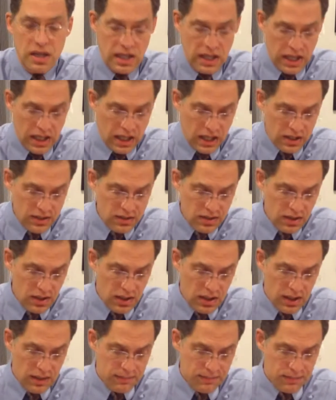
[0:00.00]
And
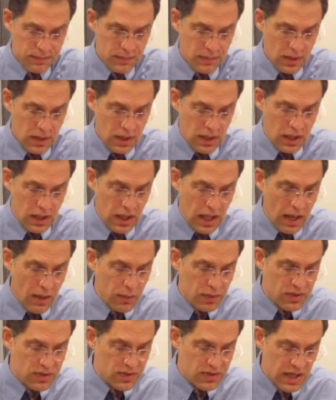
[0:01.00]
I
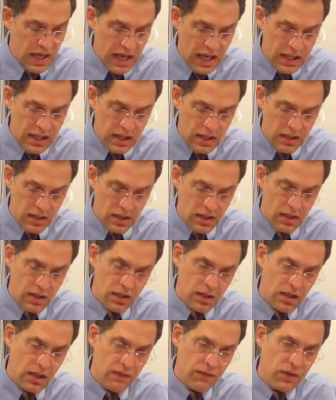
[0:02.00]
would say that
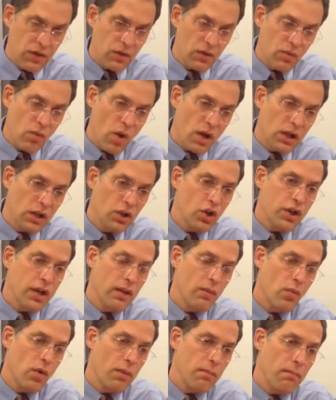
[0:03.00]
if you want to look
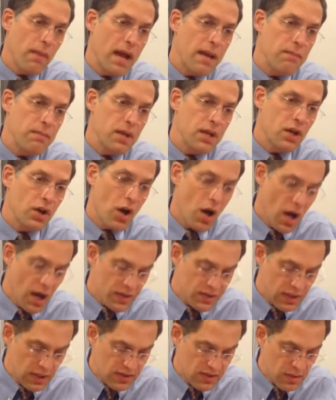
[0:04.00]
at what might be
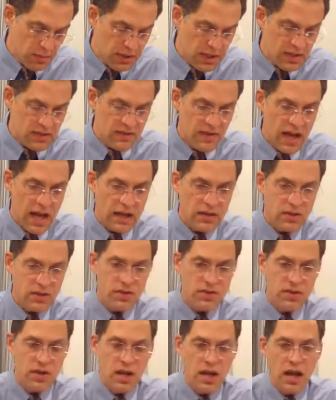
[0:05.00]
causing some of these
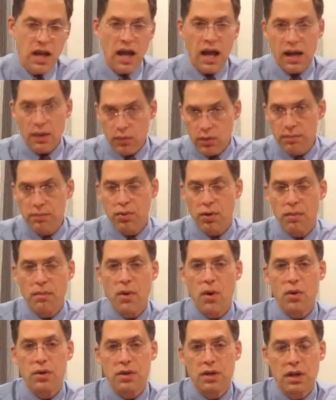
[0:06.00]
factors, I would
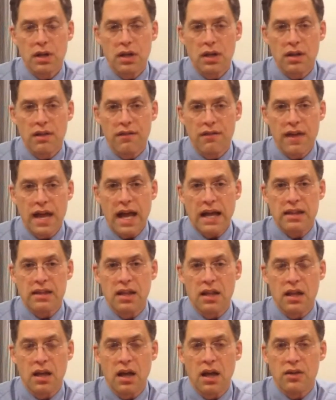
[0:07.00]
promote the fact
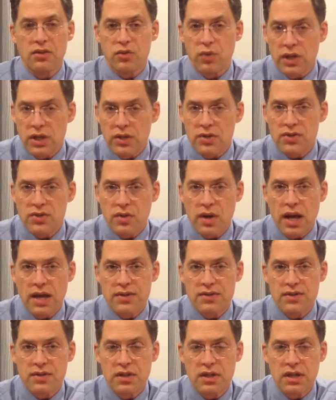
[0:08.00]
that adrenal
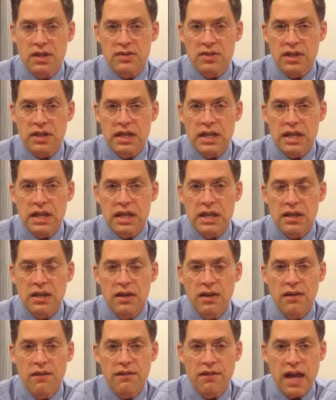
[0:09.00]
stress is a key
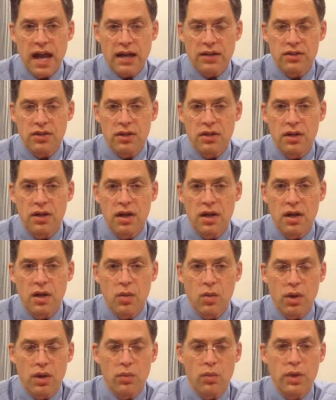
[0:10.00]
factor.
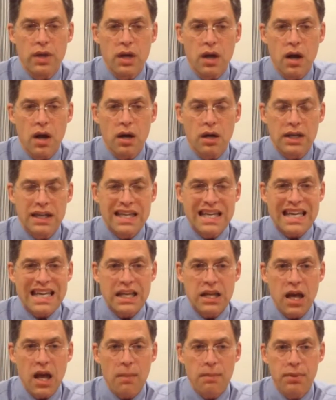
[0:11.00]
When we are
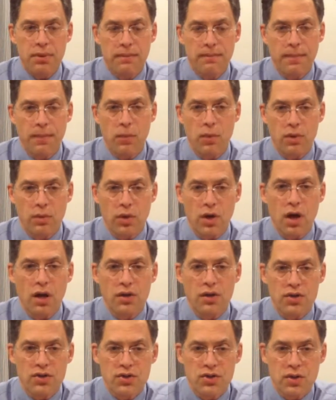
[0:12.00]
keyed up, when we're
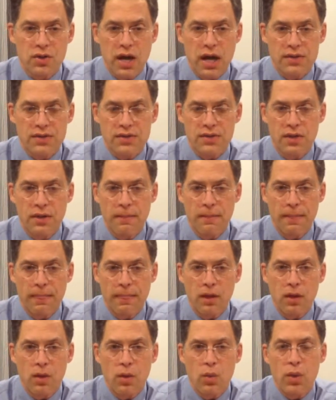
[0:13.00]
under stress,
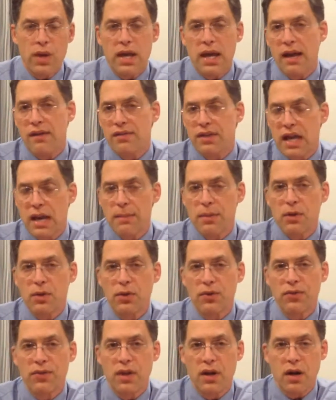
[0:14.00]
we have
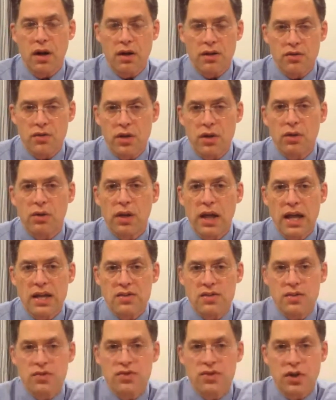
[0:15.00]
chemicals that our adrenal
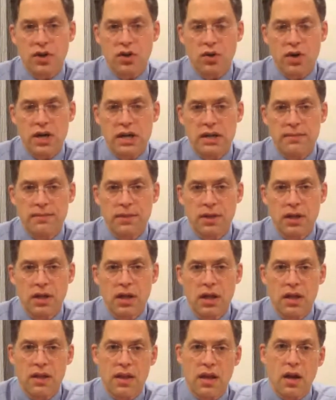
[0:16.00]
glands will secrete
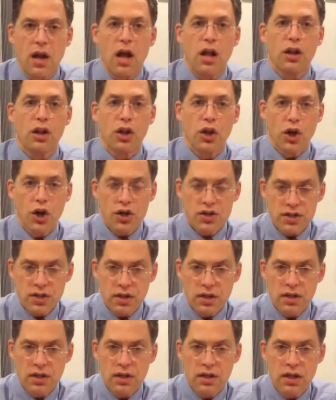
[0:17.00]
that alert
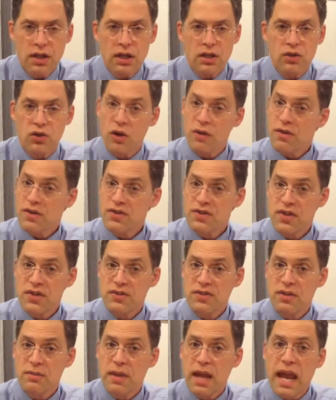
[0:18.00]
the nervous
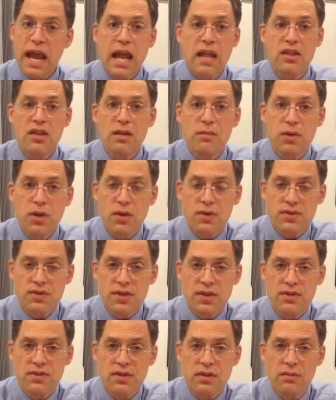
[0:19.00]
system and the immune
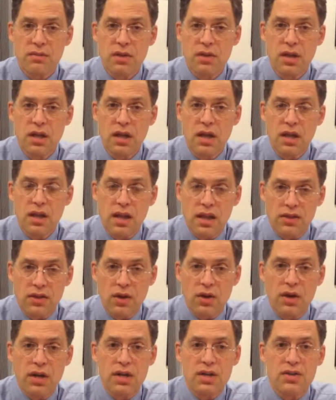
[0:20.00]
system that
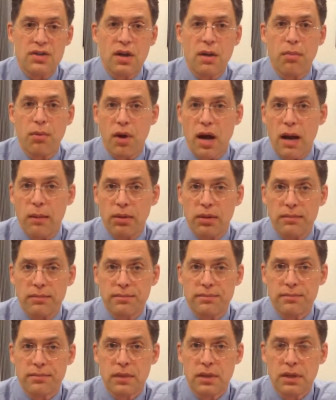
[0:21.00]
there is a problem.
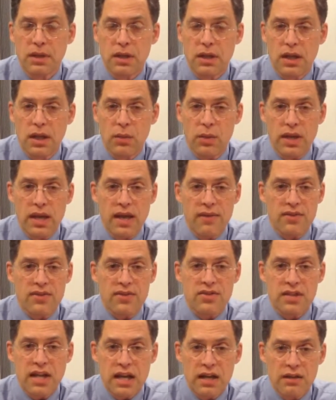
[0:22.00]
We have a
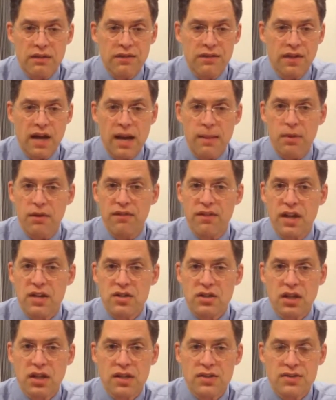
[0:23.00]
state of
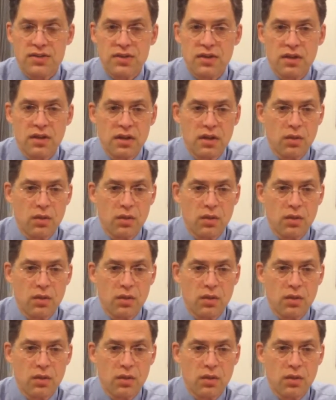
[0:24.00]
hypervigilance.